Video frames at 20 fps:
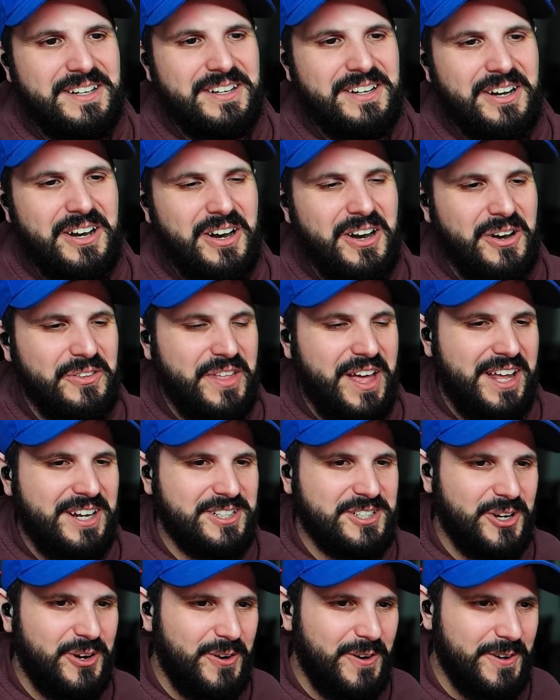oh, that
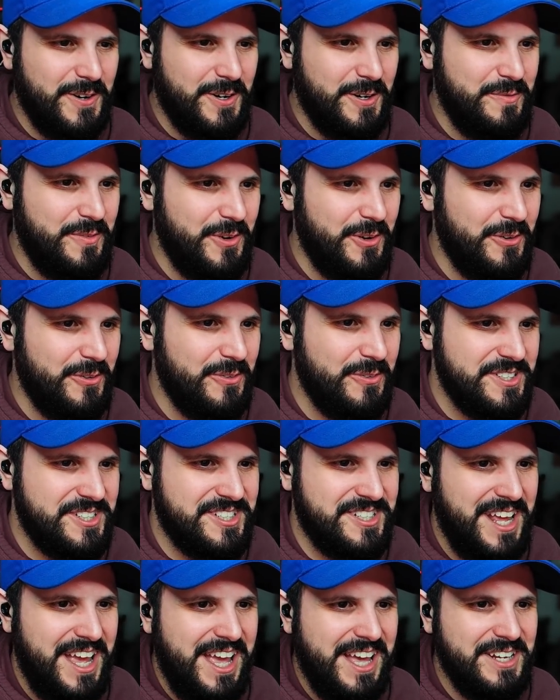is horrible.
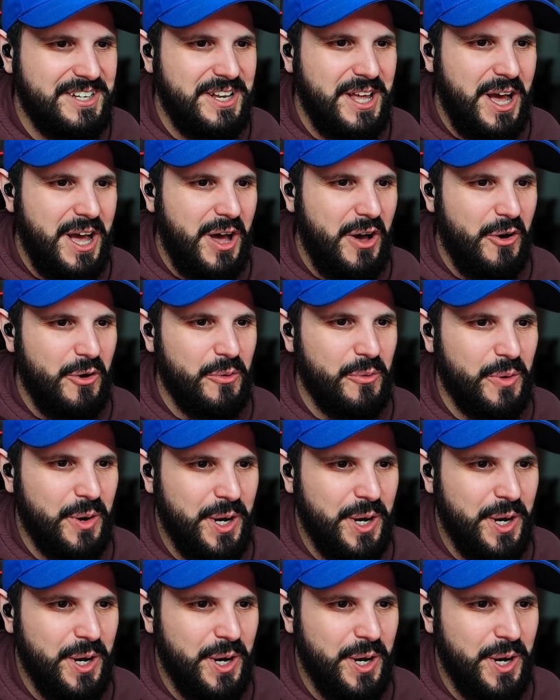Stan, no.